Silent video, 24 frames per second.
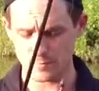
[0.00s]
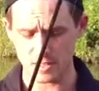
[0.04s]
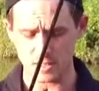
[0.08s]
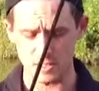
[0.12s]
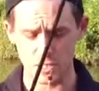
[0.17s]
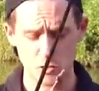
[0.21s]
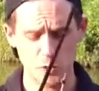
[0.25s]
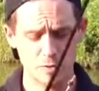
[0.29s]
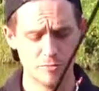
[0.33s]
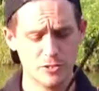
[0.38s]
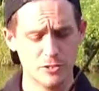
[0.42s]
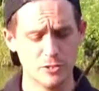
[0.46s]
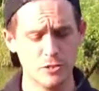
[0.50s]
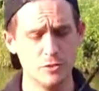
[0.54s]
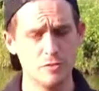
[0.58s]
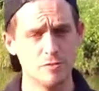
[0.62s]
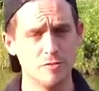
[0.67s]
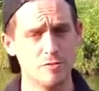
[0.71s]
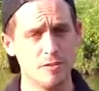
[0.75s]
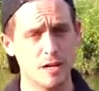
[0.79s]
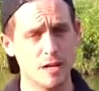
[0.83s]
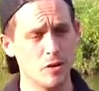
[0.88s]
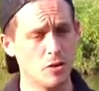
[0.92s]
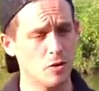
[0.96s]
So if I do
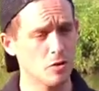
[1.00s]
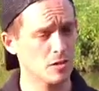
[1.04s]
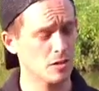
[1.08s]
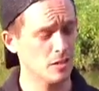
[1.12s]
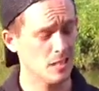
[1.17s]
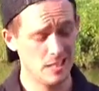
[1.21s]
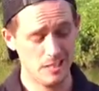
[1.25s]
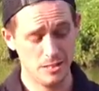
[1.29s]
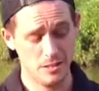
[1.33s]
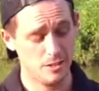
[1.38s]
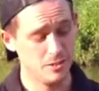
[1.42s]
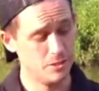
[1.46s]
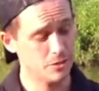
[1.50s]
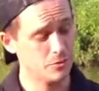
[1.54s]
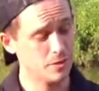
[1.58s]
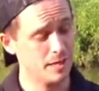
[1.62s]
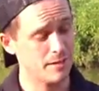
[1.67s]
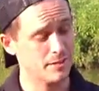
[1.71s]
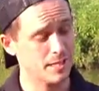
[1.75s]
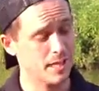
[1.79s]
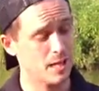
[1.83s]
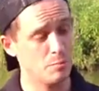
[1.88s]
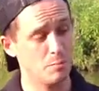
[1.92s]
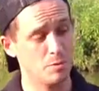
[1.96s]
foul hook, you know, you'll
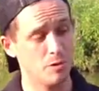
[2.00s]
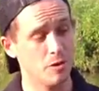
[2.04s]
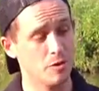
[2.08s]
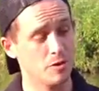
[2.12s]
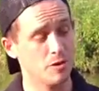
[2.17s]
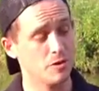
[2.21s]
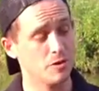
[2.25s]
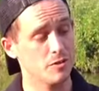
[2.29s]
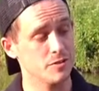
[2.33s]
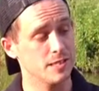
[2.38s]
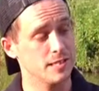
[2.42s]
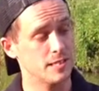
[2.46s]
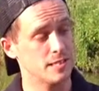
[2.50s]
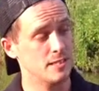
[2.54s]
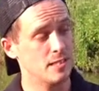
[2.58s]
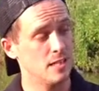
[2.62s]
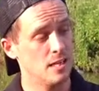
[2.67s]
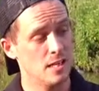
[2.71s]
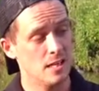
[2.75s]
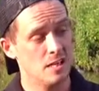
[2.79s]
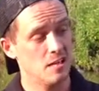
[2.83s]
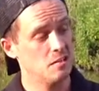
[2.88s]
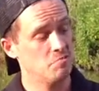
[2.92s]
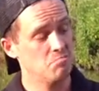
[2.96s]
never get broken on this.
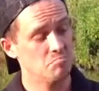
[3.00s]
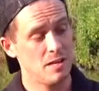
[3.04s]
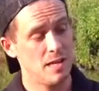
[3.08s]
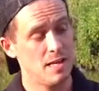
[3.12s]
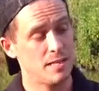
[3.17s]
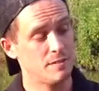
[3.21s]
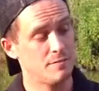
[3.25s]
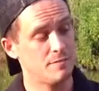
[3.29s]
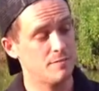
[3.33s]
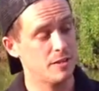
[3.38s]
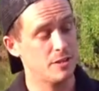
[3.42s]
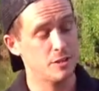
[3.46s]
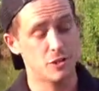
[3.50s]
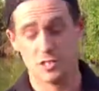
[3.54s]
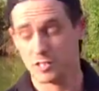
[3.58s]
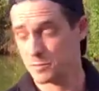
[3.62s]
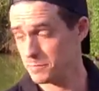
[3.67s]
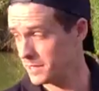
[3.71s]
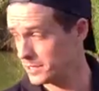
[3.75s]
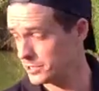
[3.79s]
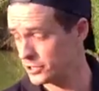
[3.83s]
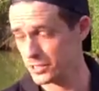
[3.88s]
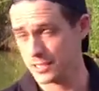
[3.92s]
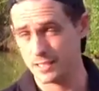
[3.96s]
Any fish,
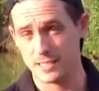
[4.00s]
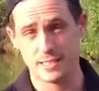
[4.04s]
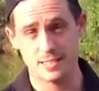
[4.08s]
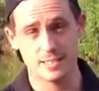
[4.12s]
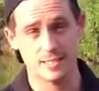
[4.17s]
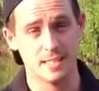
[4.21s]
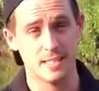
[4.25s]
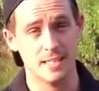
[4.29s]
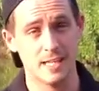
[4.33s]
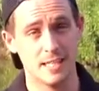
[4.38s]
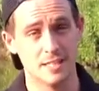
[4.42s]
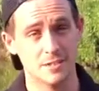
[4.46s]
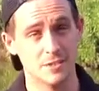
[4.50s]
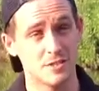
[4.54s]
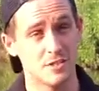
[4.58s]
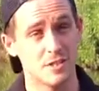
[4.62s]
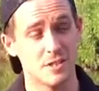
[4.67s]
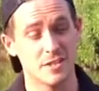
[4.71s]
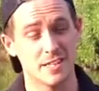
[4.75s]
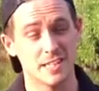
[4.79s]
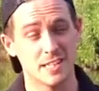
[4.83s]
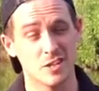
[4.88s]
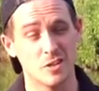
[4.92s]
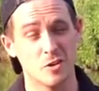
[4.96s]
especially in these canals, you
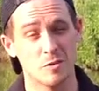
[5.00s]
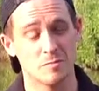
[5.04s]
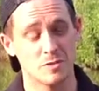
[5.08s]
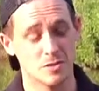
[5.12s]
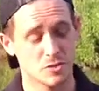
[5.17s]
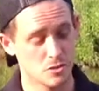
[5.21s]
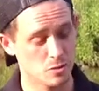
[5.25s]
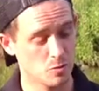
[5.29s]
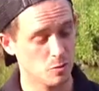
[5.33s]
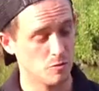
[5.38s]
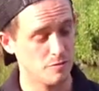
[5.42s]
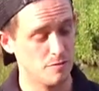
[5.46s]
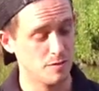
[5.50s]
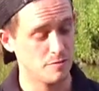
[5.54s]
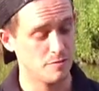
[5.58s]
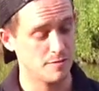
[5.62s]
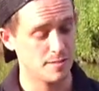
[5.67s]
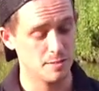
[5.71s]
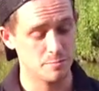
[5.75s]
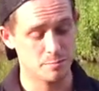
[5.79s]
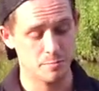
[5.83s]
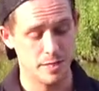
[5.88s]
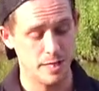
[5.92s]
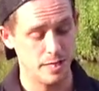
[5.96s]
know, they go up to sort of
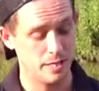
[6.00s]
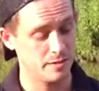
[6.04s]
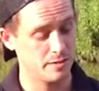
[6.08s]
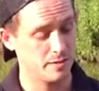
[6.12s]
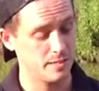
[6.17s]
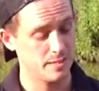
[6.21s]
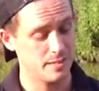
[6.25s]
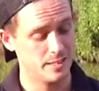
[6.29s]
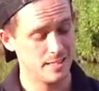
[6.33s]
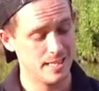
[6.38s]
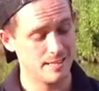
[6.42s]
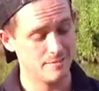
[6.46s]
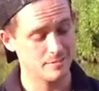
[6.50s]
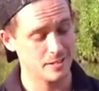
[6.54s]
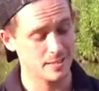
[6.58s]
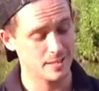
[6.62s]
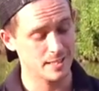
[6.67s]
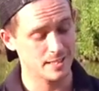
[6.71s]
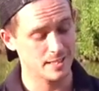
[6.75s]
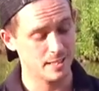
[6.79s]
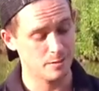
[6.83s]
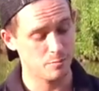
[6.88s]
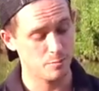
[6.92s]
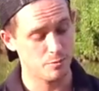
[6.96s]
15 pound, you're never going
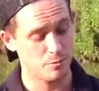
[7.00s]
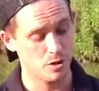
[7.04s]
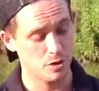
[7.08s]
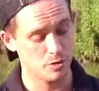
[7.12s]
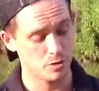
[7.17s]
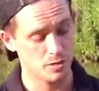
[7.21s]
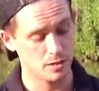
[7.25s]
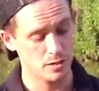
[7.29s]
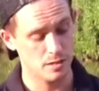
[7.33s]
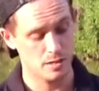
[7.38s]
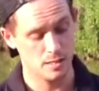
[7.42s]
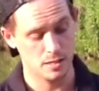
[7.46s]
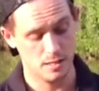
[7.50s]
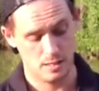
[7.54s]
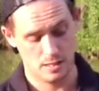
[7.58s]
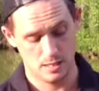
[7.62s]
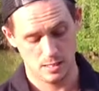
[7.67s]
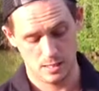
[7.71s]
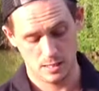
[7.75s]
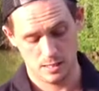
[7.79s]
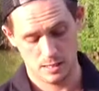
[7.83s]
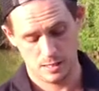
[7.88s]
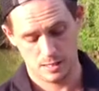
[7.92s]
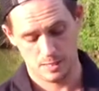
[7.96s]
to get broke.
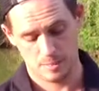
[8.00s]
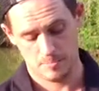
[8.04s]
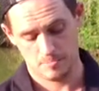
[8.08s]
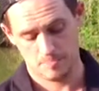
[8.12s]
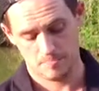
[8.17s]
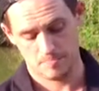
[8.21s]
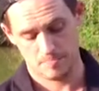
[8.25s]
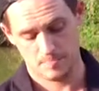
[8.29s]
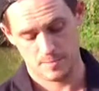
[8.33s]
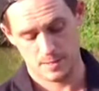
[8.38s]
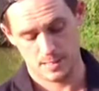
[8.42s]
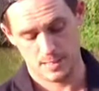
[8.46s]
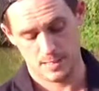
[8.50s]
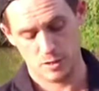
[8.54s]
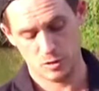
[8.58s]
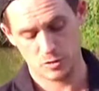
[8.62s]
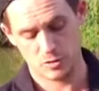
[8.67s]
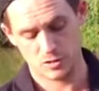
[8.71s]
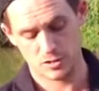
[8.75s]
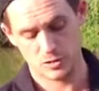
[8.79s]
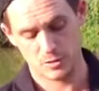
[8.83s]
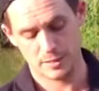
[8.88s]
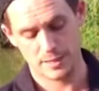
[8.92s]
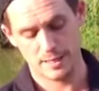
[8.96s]
It
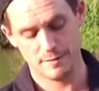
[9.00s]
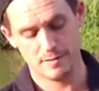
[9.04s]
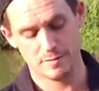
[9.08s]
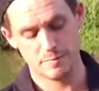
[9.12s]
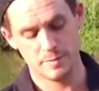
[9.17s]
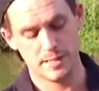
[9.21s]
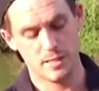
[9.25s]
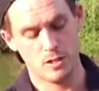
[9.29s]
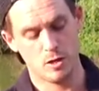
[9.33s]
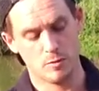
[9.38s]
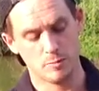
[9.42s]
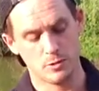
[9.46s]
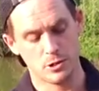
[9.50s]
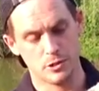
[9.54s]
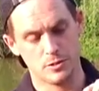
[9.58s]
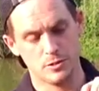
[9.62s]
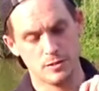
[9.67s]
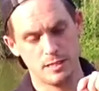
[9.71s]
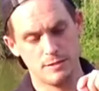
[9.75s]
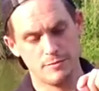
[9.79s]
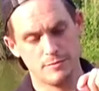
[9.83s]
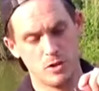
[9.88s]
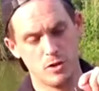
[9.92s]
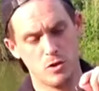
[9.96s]
also gives me the
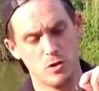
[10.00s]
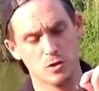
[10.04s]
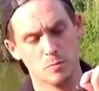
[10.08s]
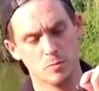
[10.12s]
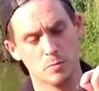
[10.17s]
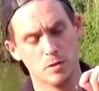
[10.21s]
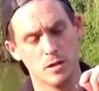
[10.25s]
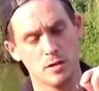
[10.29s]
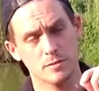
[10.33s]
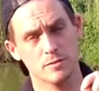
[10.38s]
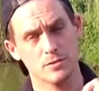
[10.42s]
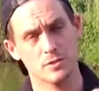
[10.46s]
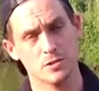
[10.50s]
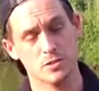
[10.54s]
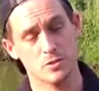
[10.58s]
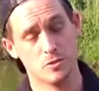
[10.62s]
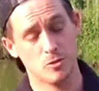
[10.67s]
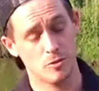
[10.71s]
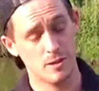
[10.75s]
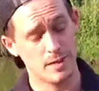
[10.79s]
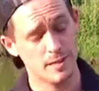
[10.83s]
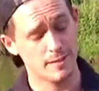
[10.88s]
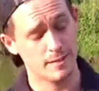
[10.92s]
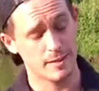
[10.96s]
option, if the hook blunts
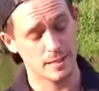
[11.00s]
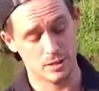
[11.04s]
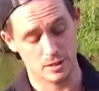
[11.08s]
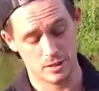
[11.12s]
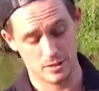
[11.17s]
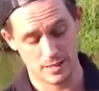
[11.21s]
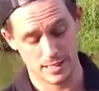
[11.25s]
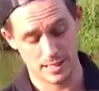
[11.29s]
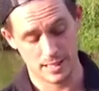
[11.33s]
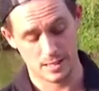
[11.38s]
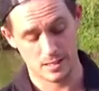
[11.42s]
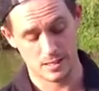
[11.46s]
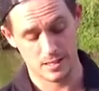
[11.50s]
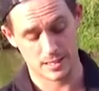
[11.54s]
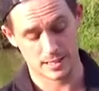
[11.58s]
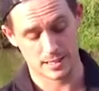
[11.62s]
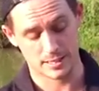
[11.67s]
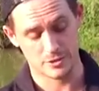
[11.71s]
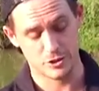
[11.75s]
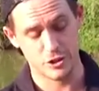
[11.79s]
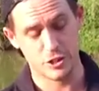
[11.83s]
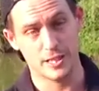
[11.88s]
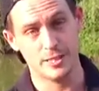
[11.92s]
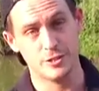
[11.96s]
or anything like that, I
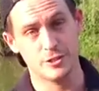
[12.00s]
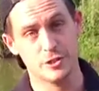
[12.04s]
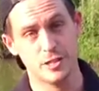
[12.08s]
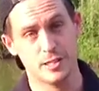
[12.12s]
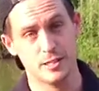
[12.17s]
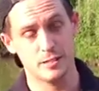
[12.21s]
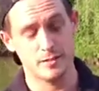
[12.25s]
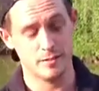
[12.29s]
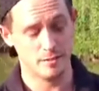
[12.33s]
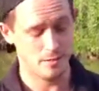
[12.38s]
can change it.